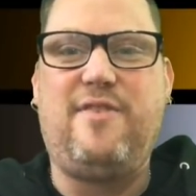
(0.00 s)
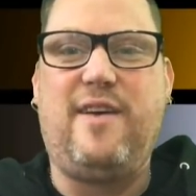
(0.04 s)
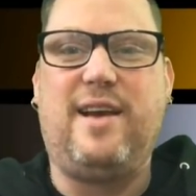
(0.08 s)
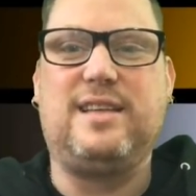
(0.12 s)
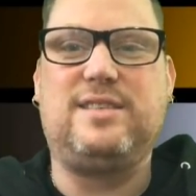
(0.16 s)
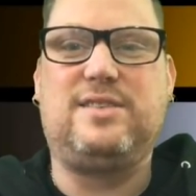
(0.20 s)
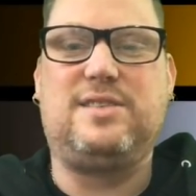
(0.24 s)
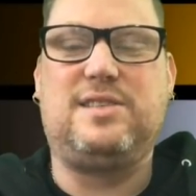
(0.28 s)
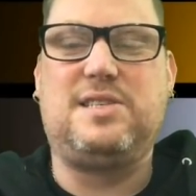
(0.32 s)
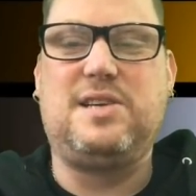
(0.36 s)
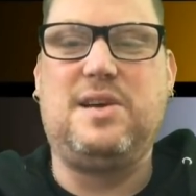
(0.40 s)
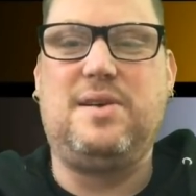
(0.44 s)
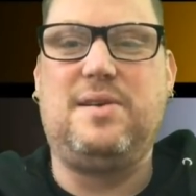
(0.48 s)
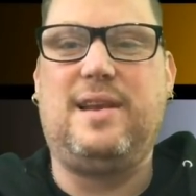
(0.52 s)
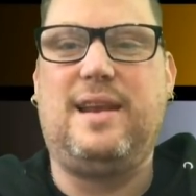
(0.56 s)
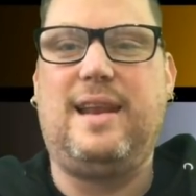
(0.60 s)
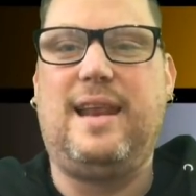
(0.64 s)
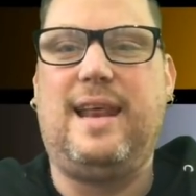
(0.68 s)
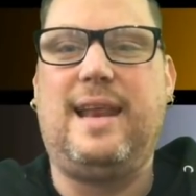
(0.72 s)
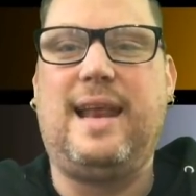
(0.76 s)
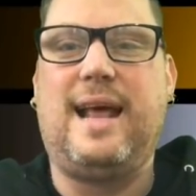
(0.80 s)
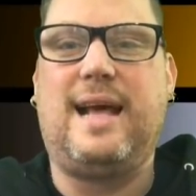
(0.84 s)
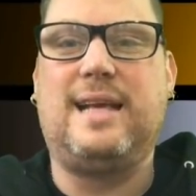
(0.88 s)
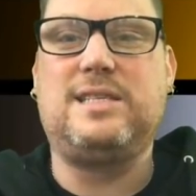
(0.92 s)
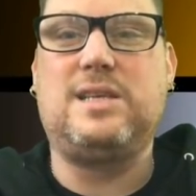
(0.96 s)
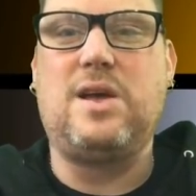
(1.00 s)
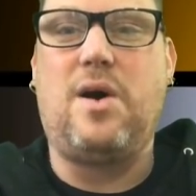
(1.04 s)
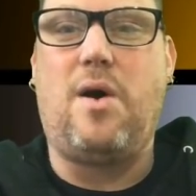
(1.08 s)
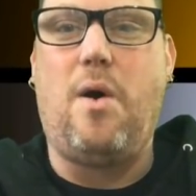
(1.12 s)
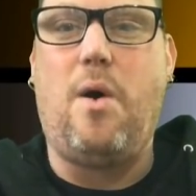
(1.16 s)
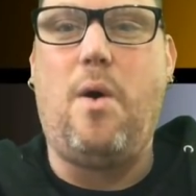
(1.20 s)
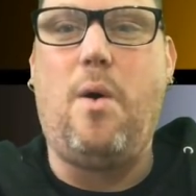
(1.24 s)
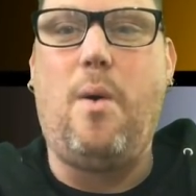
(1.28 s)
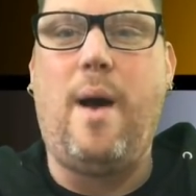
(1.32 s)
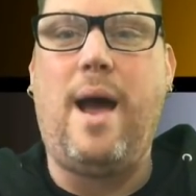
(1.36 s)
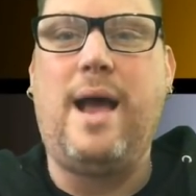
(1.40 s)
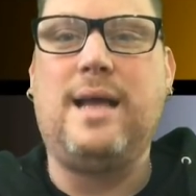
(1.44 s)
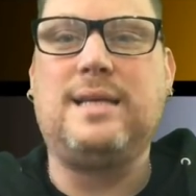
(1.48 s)
Thanks for tuning in as
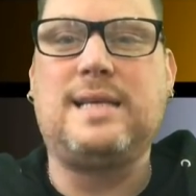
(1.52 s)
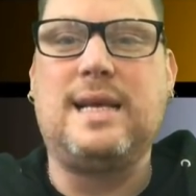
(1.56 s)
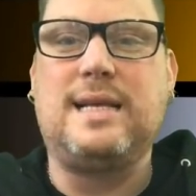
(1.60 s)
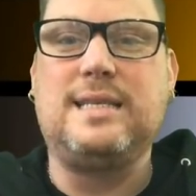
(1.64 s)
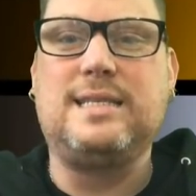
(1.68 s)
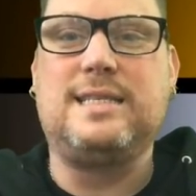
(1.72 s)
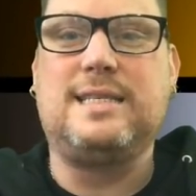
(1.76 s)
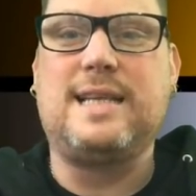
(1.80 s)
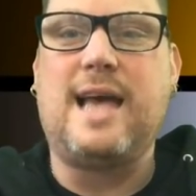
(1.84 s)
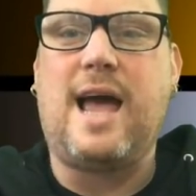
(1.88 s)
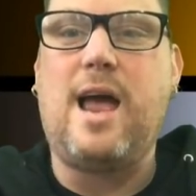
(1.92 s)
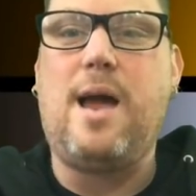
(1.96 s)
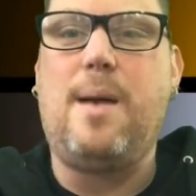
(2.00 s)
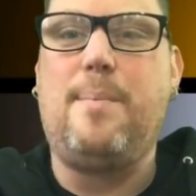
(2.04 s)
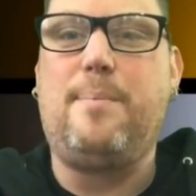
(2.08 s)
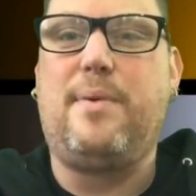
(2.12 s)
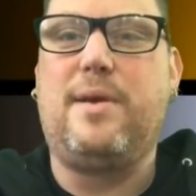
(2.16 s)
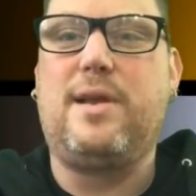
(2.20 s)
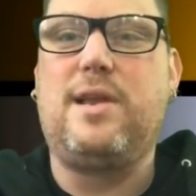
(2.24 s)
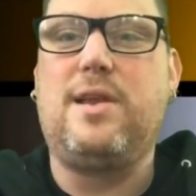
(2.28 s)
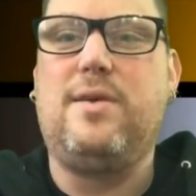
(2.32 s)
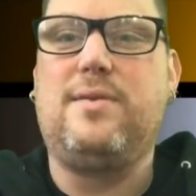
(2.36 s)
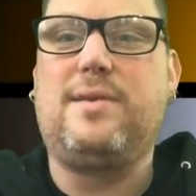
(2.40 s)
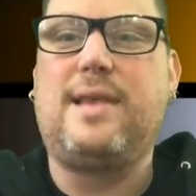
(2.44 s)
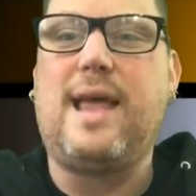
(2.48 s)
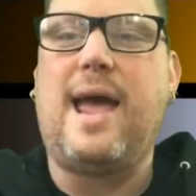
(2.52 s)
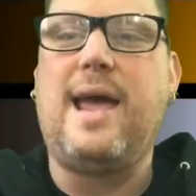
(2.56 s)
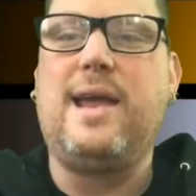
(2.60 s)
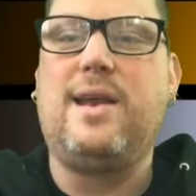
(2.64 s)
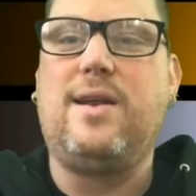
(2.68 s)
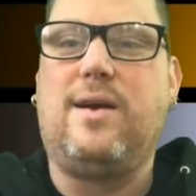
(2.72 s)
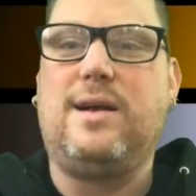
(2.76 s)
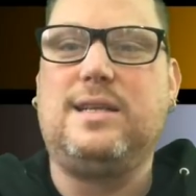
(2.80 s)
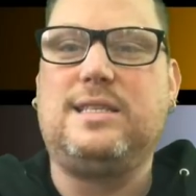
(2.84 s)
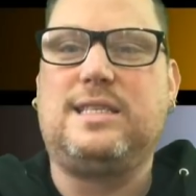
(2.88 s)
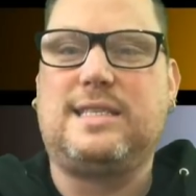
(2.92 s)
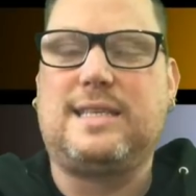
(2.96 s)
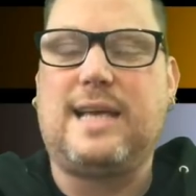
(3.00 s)
always. And today I'm bringing you Day
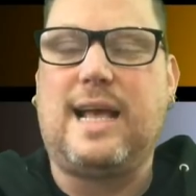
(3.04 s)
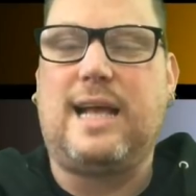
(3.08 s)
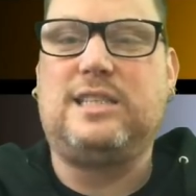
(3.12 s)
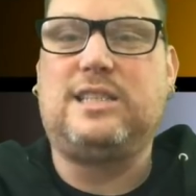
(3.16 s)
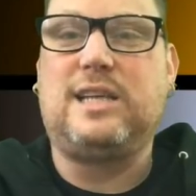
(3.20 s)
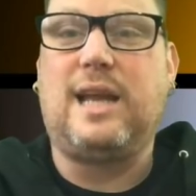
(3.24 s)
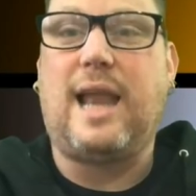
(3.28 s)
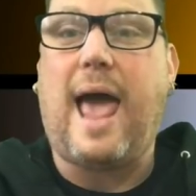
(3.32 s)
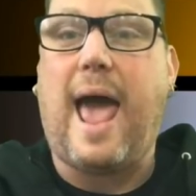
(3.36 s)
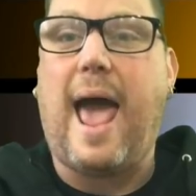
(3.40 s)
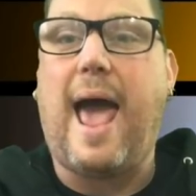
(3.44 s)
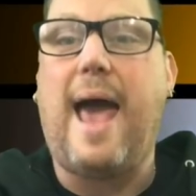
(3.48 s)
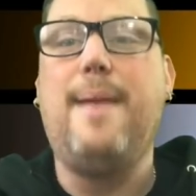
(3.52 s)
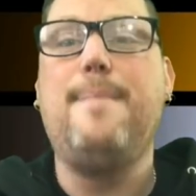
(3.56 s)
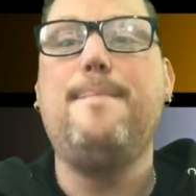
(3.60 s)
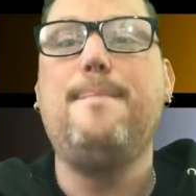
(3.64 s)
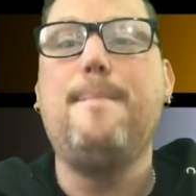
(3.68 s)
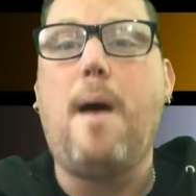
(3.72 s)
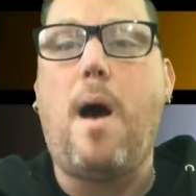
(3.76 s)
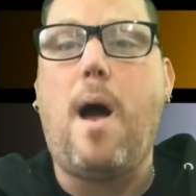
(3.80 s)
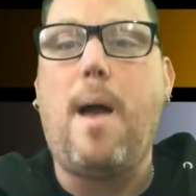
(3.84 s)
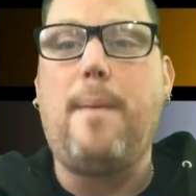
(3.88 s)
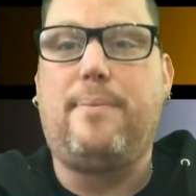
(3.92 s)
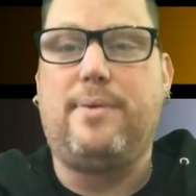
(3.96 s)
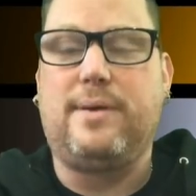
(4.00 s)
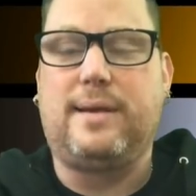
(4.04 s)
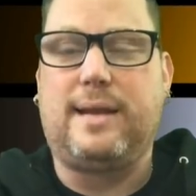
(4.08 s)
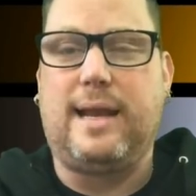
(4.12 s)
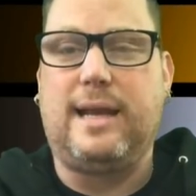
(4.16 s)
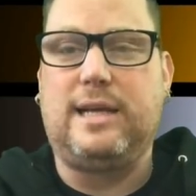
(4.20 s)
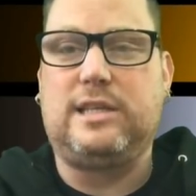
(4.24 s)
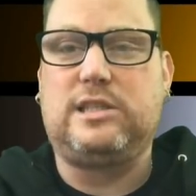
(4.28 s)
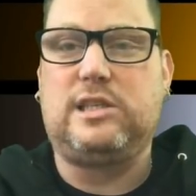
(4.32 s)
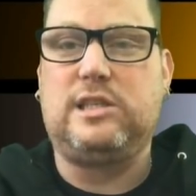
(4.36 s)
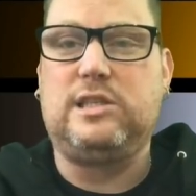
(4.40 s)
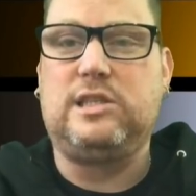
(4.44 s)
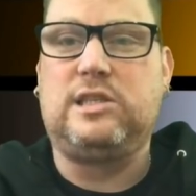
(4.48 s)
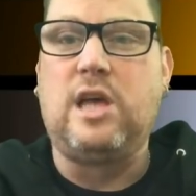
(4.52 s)
9 schedule and my
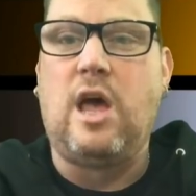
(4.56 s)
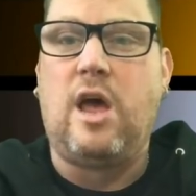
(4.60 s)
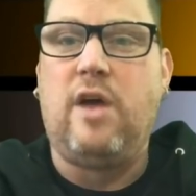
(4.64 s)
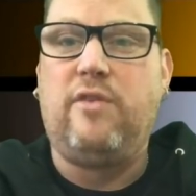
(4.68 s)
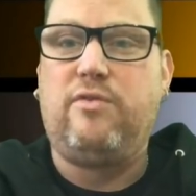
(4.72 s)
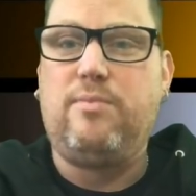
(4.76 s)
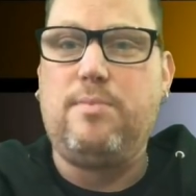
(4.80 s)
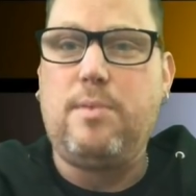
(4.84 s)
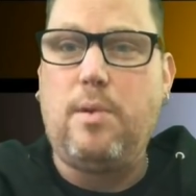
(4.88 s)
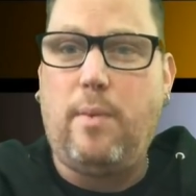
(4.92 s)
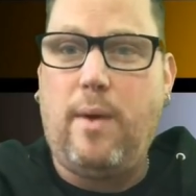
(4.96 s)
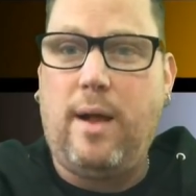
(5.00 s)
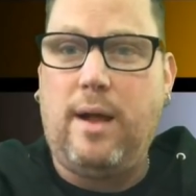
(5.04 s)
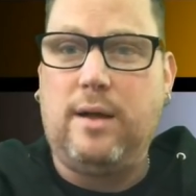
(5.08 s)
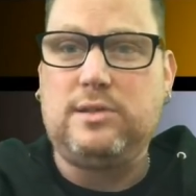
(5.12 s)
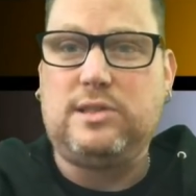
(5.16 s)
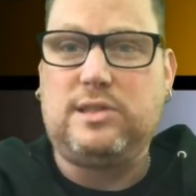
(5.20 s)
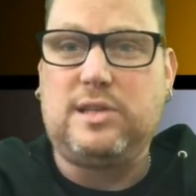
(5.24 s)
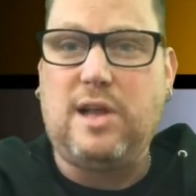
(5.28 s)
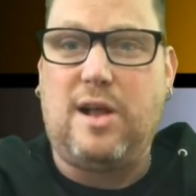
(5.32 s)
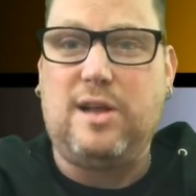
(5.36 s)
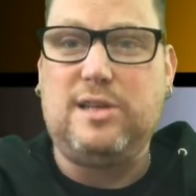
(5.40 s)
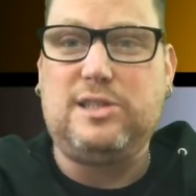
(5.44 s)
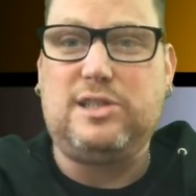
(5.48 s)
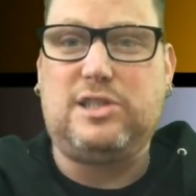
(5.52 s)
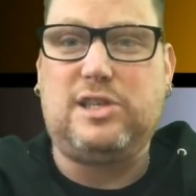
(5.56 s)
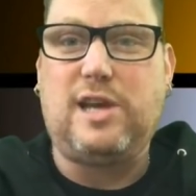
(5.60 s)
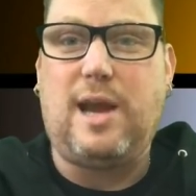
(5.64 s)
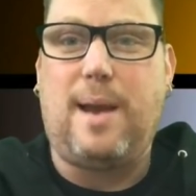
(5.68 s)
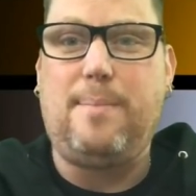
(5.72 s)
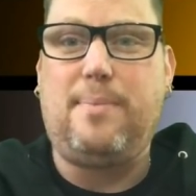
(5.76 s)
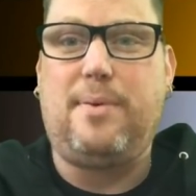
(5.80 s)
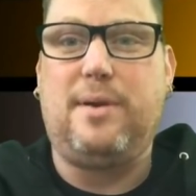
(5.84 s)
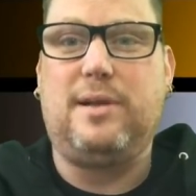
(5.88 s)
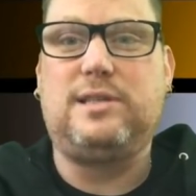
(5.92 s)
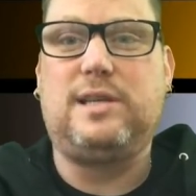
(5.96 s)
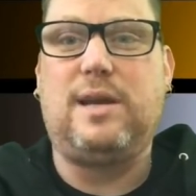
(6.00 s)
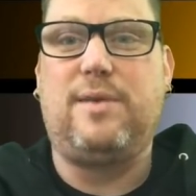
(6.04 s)
predictions from the World's Dance
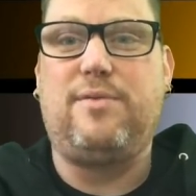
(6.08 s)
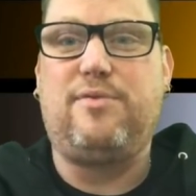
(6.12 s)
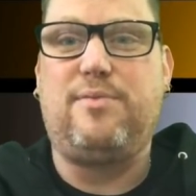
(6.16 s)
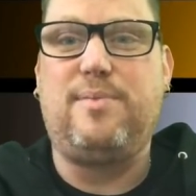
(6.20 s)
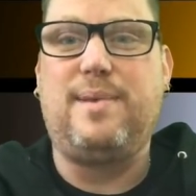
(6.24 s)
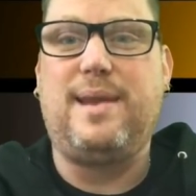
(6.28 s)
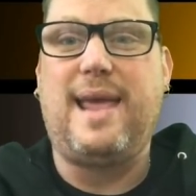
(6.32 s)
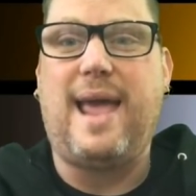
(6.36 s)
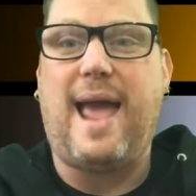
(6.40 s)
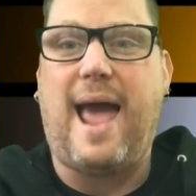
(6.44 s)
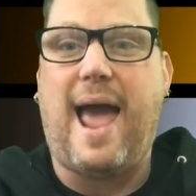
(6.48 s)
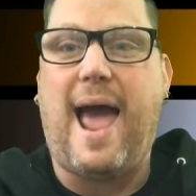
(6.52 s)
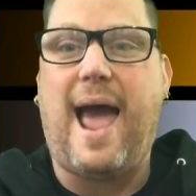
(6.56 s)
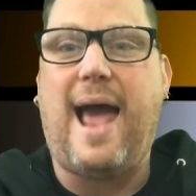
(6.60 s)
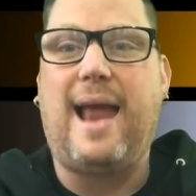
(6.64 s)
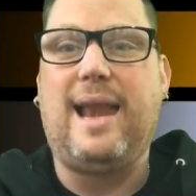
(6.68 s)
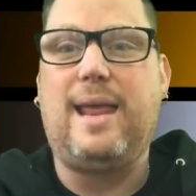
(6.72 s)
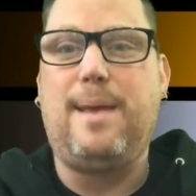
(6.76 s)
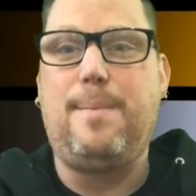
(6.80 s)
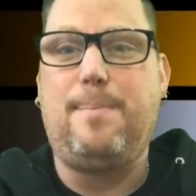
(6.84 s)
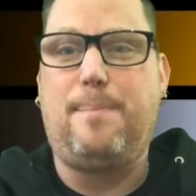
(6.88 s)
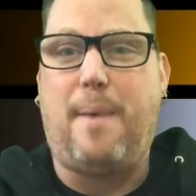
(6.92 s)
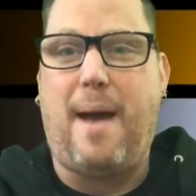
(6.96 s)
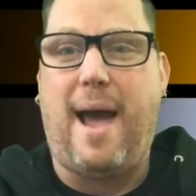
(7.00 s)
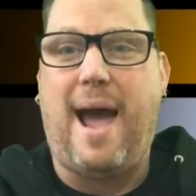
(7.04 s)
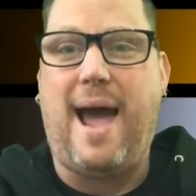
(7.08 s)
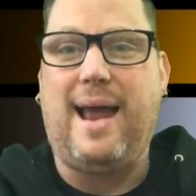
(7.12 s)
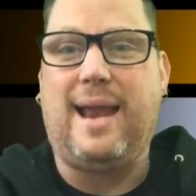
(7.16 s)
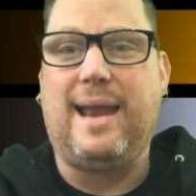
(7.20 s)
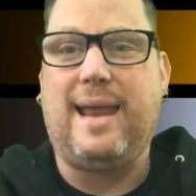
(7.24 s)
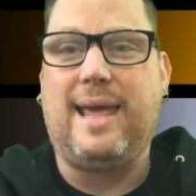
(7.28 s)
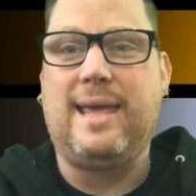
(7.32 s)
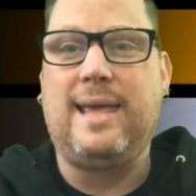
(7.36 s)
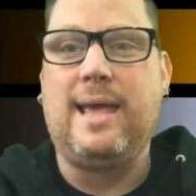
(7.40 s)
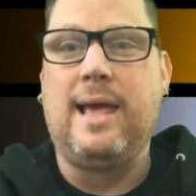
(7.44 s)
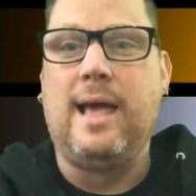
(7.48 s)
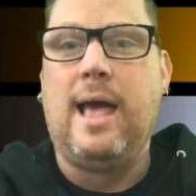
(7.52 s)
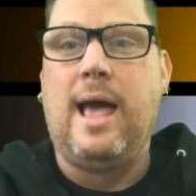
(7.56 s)
Championship from the Ali
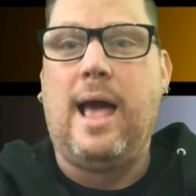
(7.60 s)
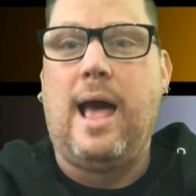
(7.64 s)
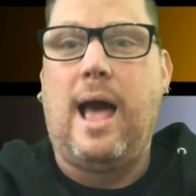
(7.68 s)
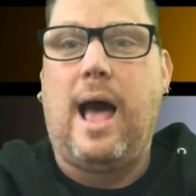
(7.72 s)
Pally.